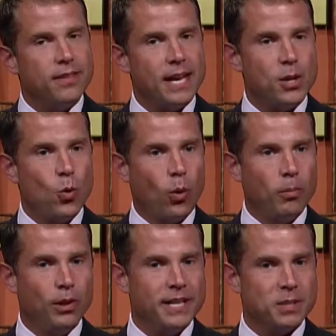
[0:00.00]
that
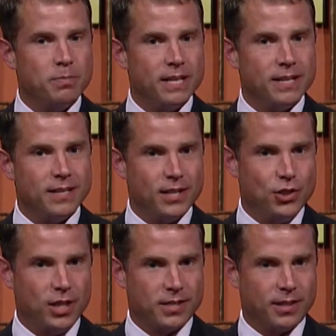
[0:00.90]
normal has been
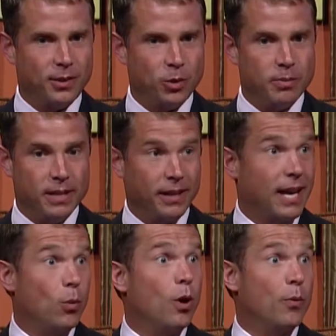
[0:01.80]
adjusted a little bit, and
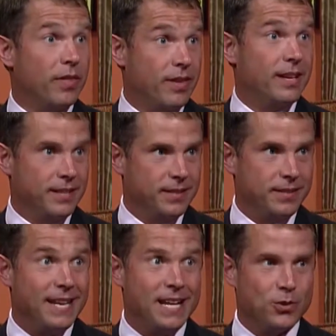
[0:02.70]
kind of what we think is
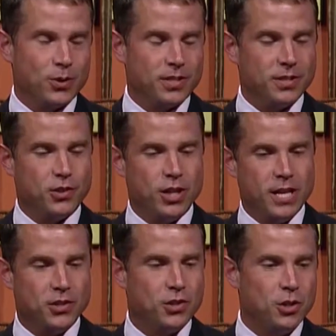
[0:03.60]
dangerous has
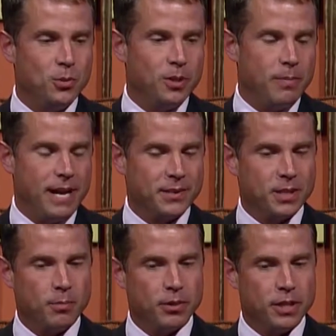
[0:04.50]
changed too in the past
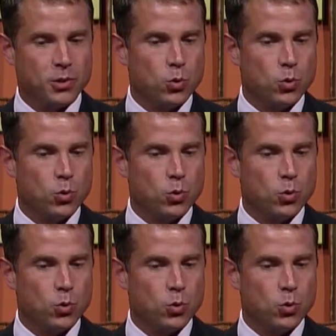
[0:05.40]
couple of years.